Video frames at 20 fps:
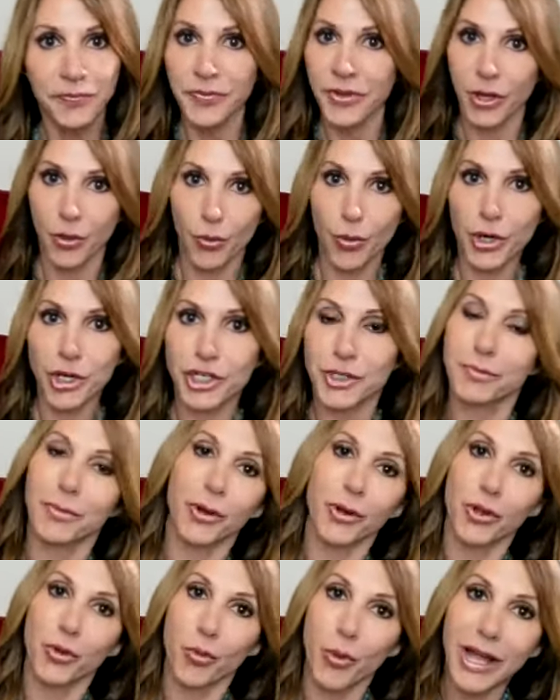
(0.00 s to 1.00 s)
Works
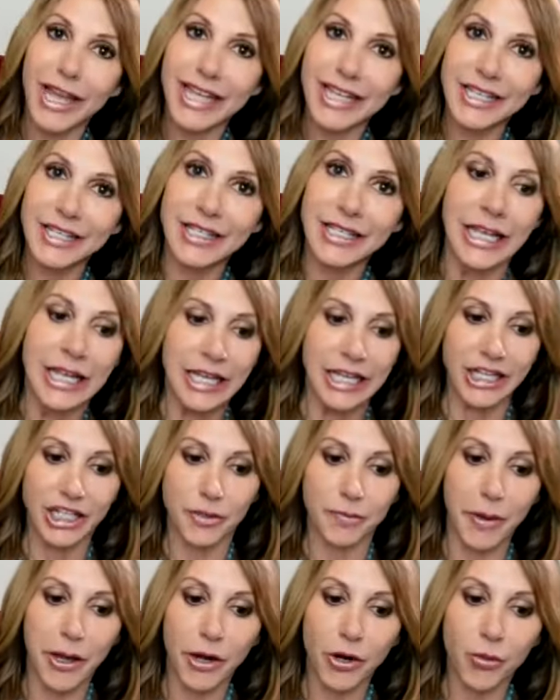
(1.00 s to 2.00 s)
both ways. It's
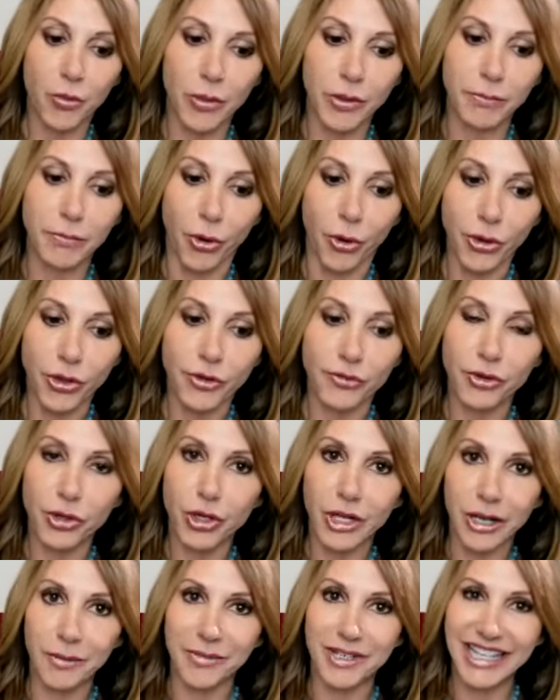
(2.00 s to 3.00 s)
better when both of you
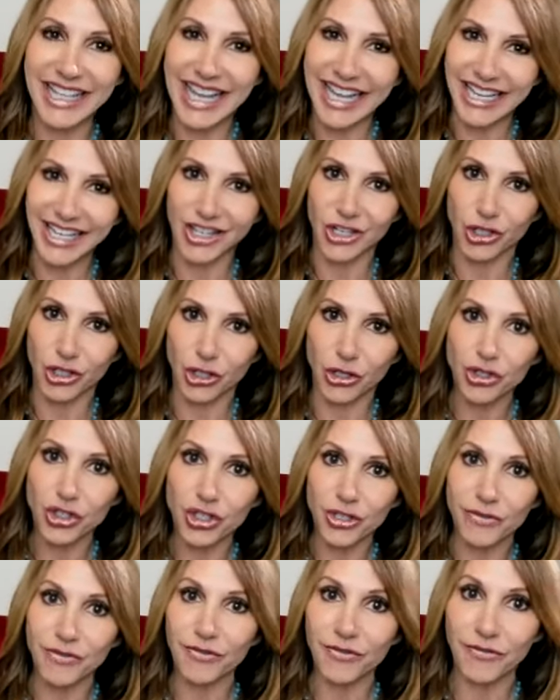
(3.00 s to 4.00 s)
come to that
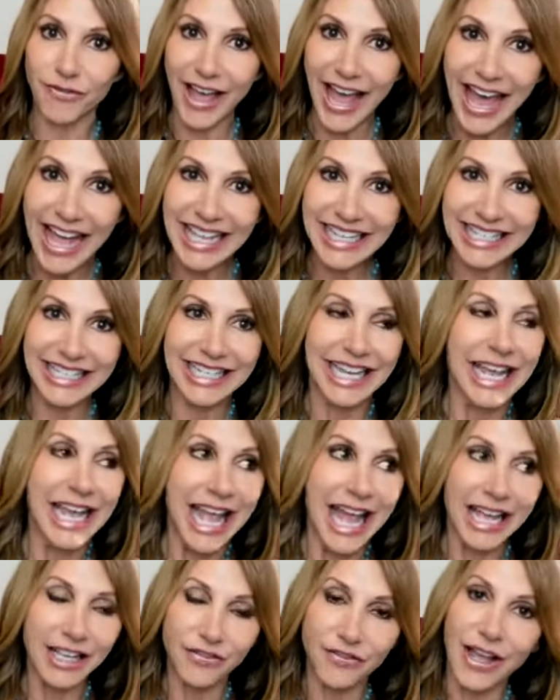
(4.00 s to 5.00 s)
conclusion fast,
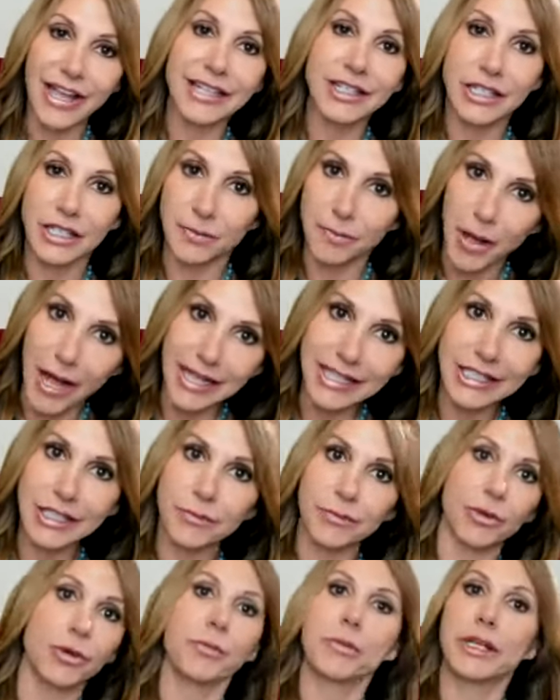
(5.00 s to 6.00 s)
as fast as
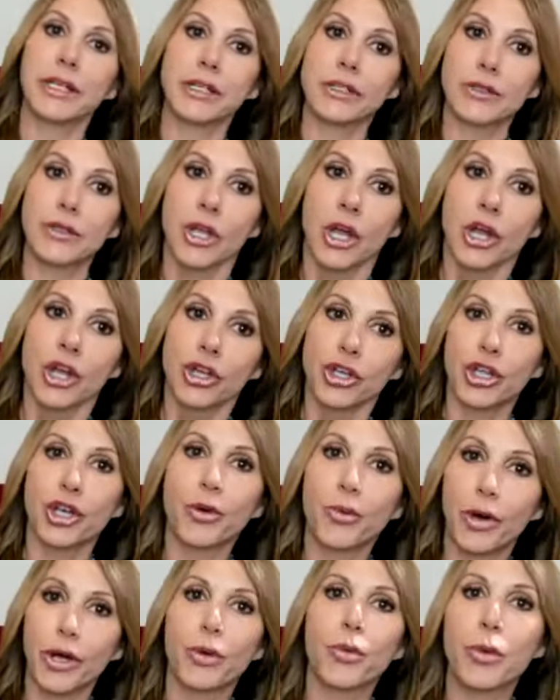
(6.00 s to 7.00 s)
possible, because you
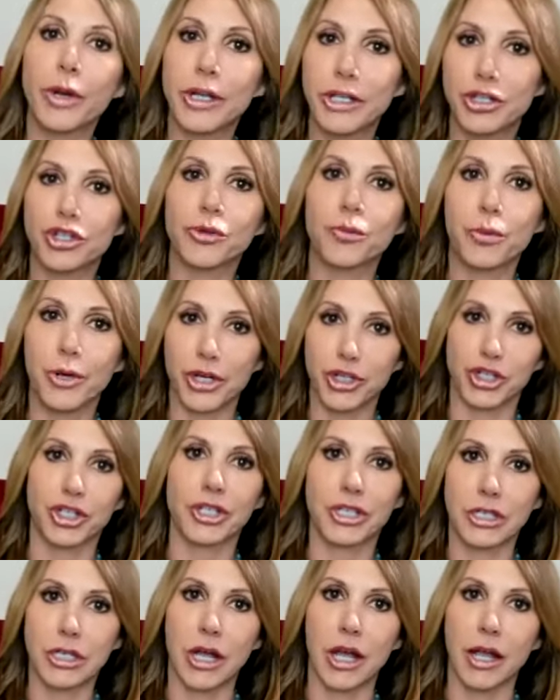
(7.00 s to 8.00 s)
don't want to waste your
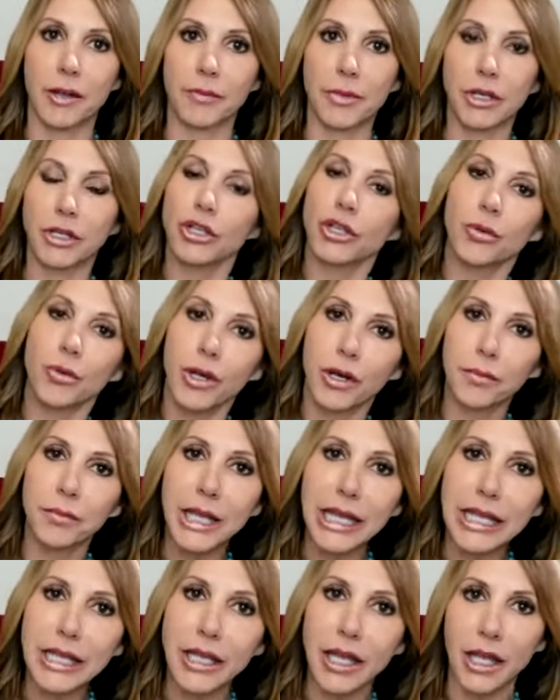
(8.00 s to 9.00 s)
precious time and you don't want to
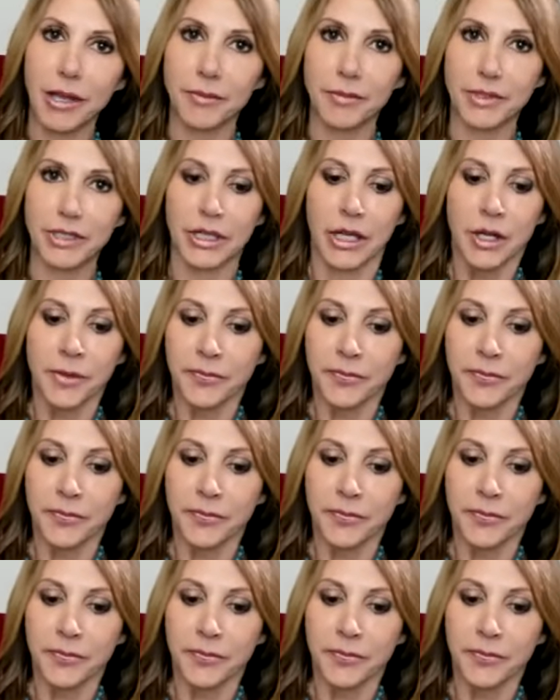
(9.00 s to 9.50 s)
play games.